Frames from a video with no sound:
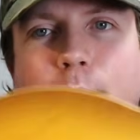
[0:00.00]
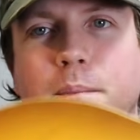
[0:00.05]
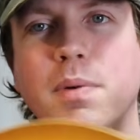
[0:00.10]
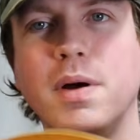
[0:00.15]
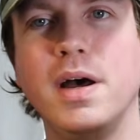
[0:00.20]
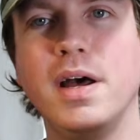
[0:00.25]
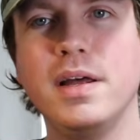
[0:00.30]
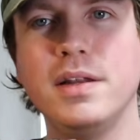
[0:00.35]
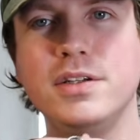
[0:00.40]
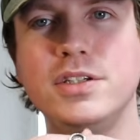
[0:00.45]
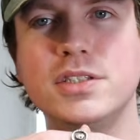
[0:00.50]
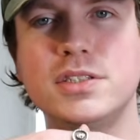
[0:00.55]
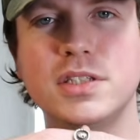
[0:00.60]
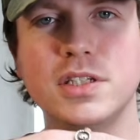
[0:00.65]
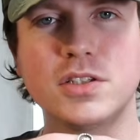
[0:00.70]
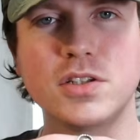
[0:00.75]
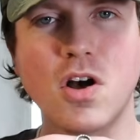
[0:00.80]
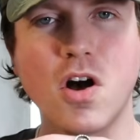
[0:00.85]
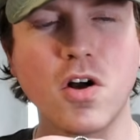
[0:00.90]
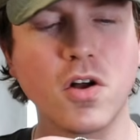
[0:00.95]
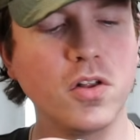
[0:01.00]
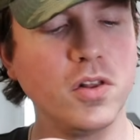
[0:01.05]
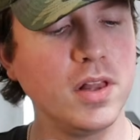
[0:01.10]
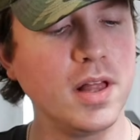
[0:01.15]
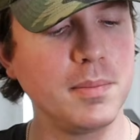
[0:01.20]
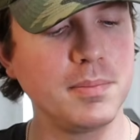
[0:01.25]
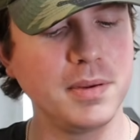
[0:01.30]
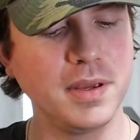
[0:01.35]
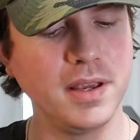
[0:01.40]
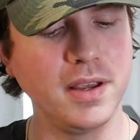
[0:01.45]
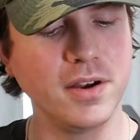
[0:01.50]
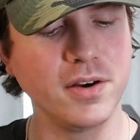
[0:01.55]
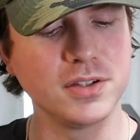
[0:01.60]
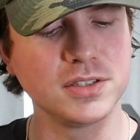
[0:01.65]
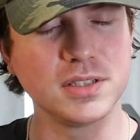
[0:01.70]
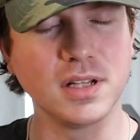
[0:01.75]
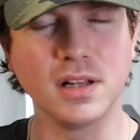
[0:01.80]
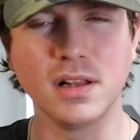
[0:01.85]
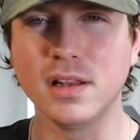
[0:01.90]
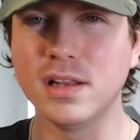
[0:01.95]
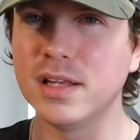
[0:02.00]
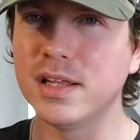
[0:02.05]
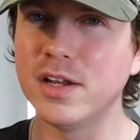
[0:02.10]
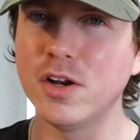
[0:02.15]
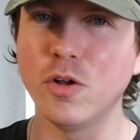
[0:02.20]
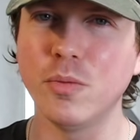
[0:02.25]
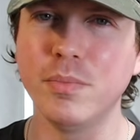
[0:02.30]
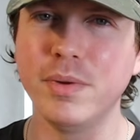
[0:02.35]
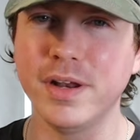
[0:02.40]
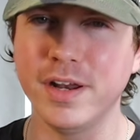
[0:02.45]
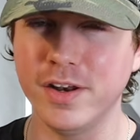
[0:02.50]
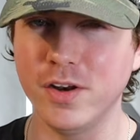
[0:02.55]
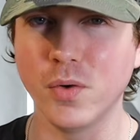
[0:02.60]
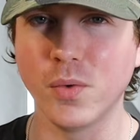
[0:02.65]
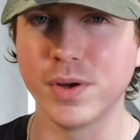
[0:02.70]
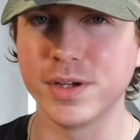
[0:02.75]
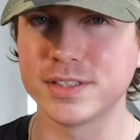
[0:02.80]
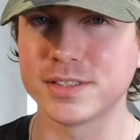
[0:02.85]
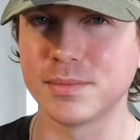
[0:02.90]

but just the toggle up here is a little bit annoying